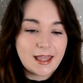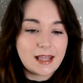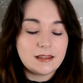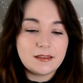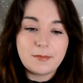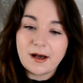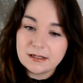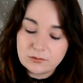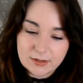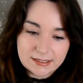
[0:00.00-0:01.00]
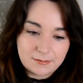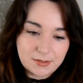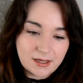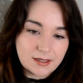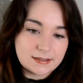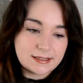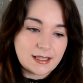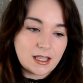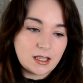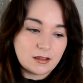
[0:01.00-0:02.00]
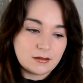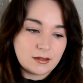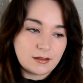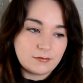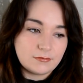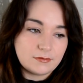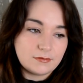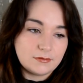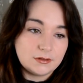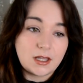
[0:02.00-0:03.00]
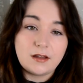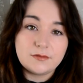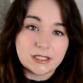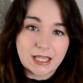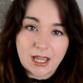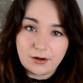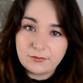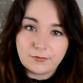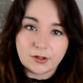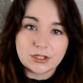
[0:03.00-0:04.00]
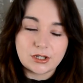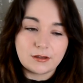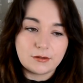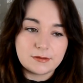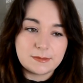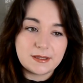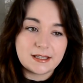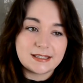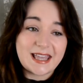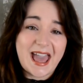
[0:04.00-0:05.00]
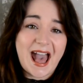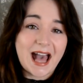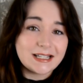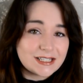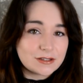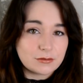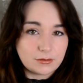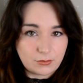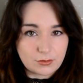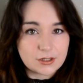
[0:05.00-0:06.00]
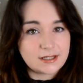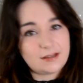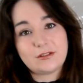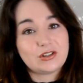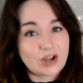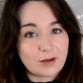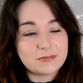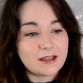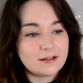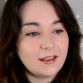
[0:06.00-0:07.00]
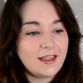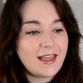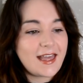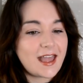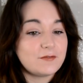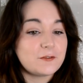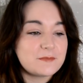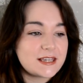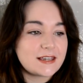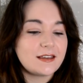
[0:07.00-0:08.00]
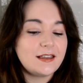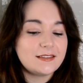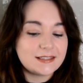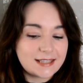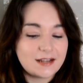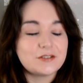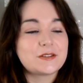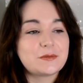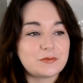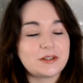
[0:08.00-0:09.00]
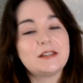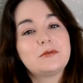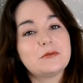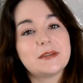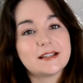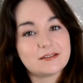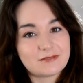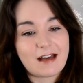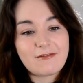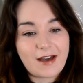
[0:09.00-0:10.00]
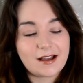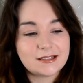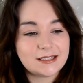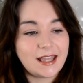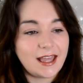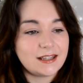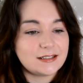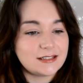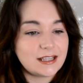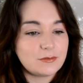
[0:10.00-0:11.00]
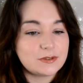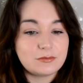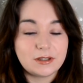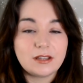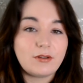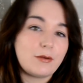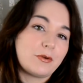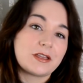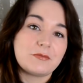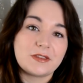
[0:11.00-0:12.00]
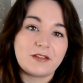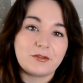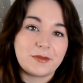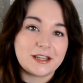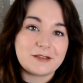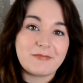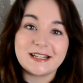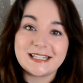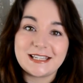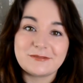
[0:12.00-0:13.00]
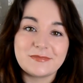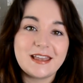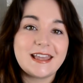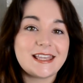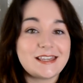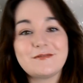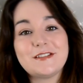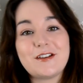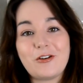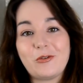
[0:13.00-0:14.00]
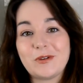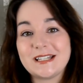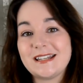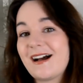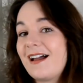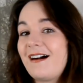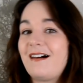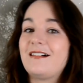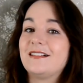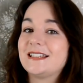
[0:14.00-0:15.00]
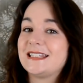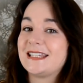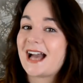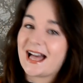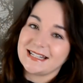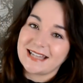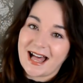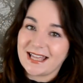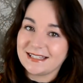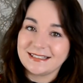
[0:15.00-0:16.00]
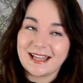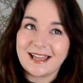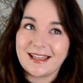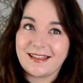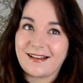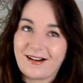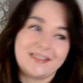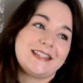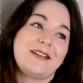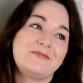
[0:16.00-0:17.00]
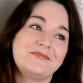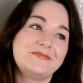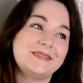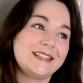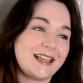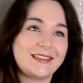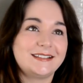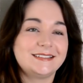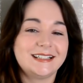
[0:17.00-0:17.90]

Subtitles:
And the bond wasn't because they loved and cared for each other, it was because they had to in order to get their job done. And for me, the Sentinels were really cool because of that fact. And it was really great working with everybody in my team, even though we did not all see eye to eye all the time together.